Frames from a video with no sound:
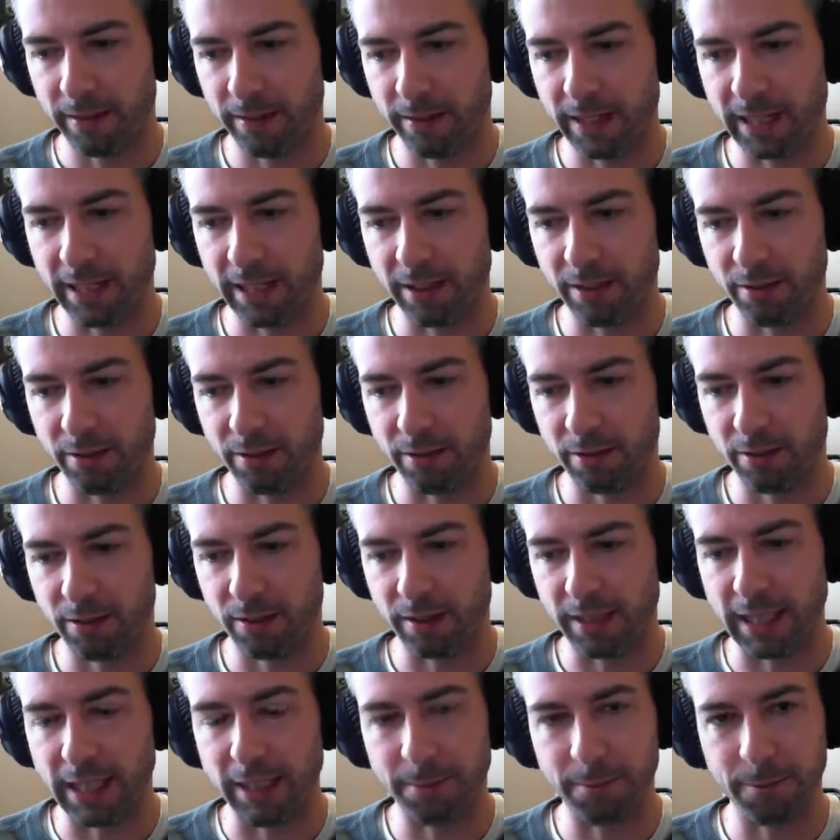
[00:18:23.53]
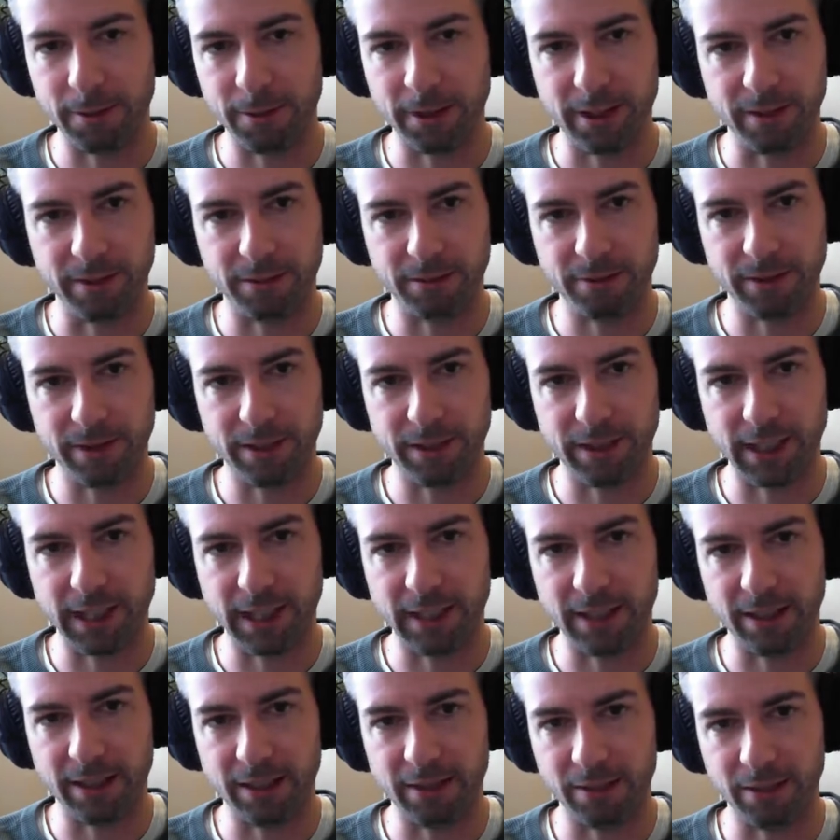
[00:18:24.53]
how collaborative and
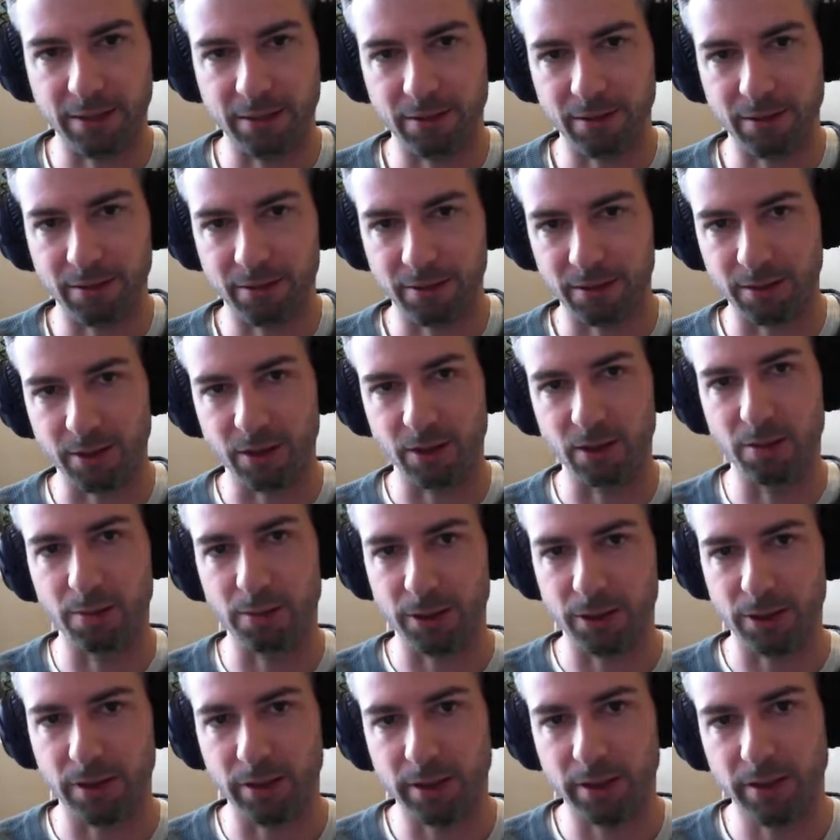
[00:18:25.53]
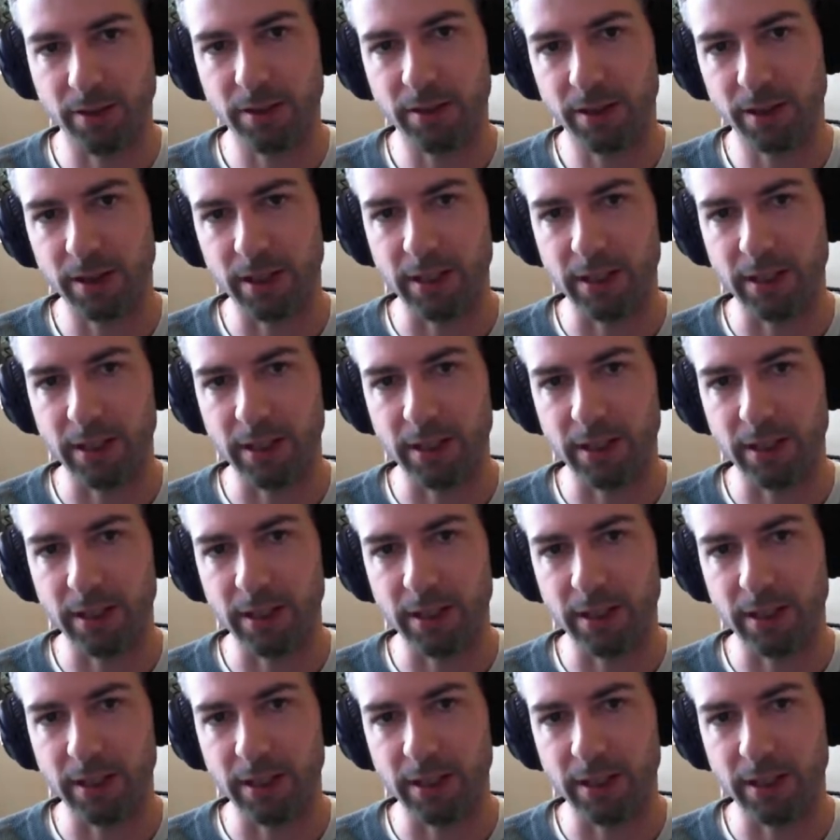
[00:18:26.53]
how global